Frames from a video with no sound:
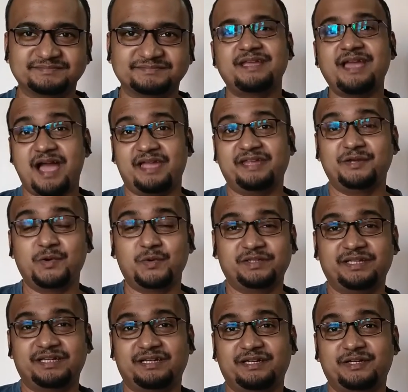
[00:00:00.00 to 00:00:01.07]
Yeah I know
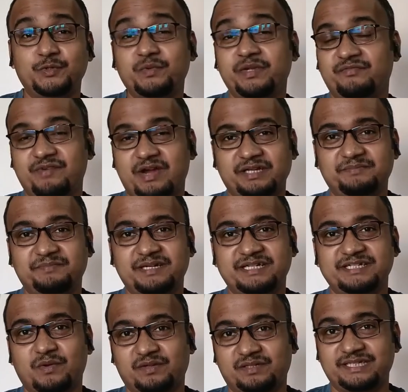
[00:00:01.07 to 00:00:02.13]
there are two
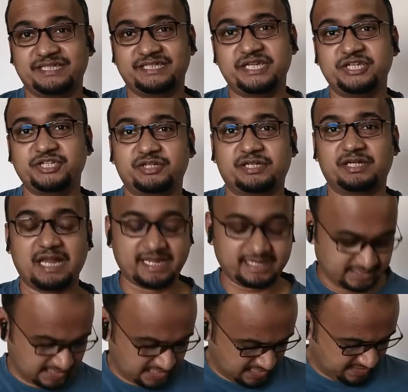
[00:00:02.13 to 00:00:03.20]
invertebrates on this t-shirt
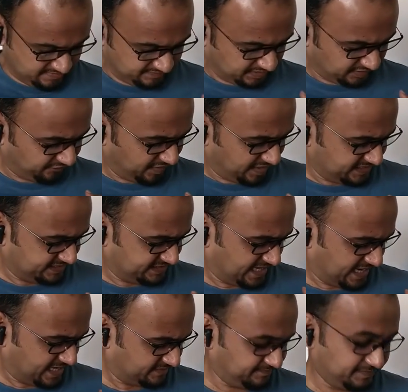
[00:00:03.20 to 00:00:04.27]
like butterflies
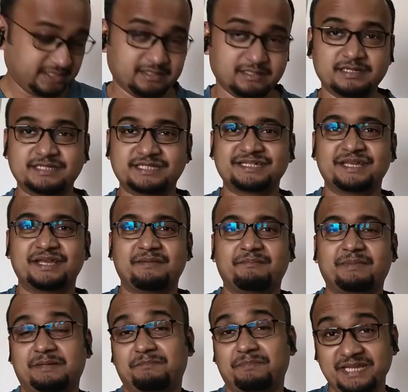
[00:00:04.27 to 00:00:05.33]
and beetles
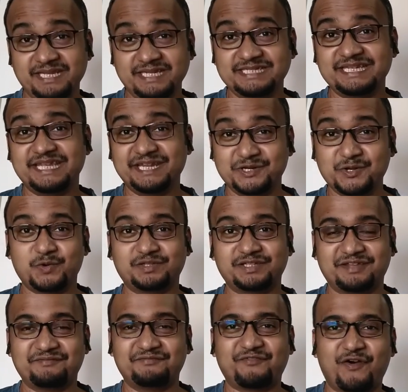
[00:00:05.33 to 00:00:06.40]
but please ignore
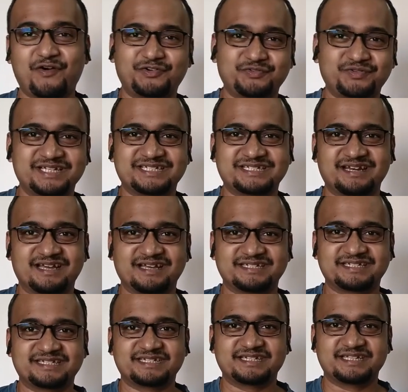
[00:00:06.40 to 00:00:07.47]
them for today's
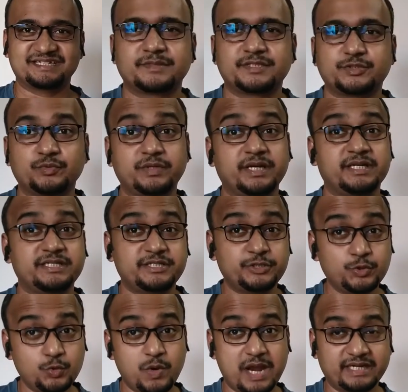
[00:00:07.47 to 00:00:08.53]
class. Students
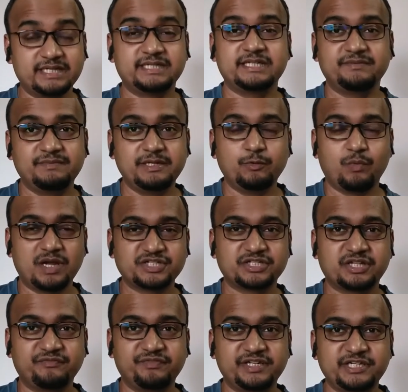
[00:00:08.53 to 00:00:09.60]
do attentively watch
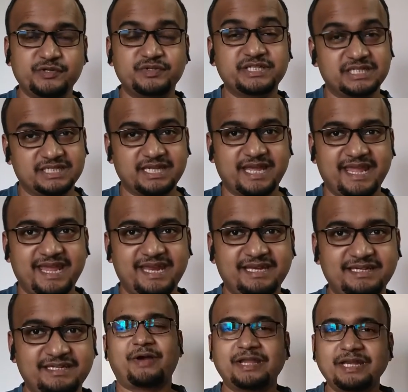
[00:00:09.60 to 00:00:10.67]
the video till the
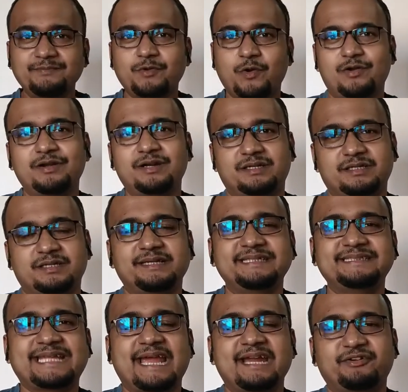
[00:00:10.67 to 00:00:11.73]
end. Phylum chordata
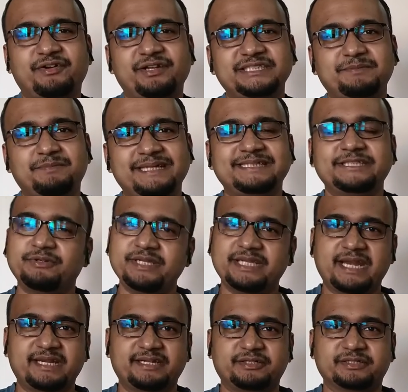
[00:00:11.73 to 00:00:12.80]
is characterized by three
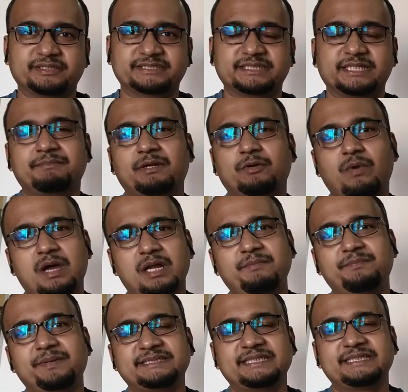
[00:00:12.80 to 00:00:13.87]
characters. Number
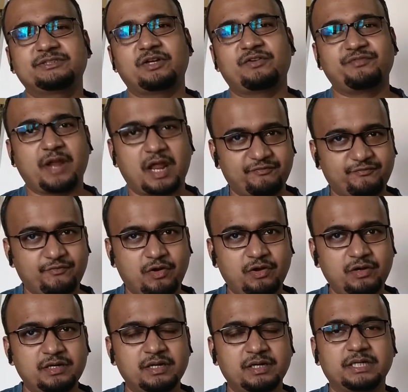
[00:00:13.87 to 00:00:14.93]
one, presence of nerve
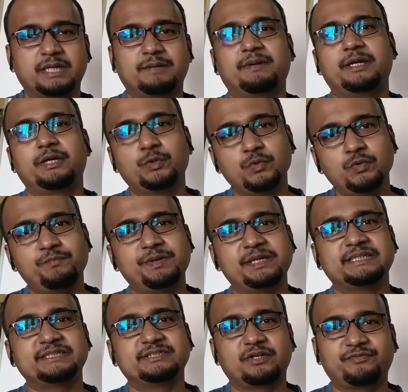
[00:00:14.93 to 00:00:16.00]
cord. Number two,
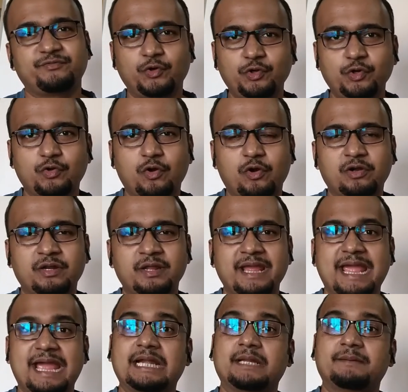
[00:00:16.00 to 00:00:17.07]
presence of notochord.
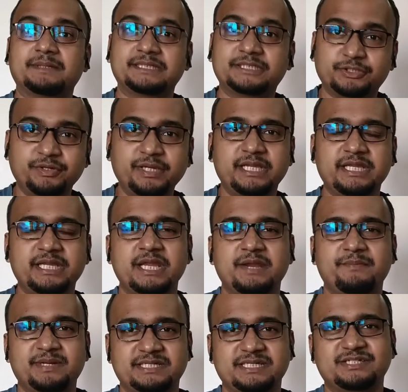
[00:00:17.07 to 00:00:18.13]
And number three,
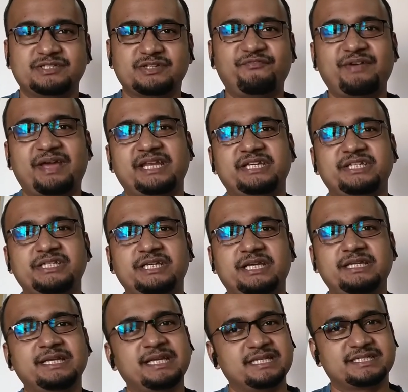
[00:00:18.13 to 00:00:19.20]
presence of
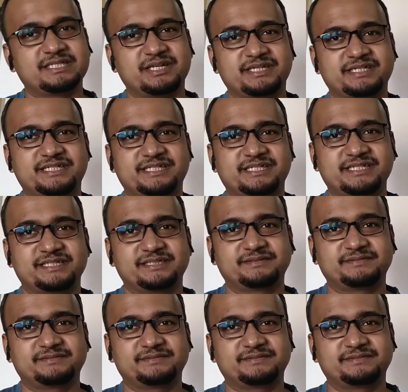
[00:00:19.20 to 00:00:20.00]
pharyngeal gill slits.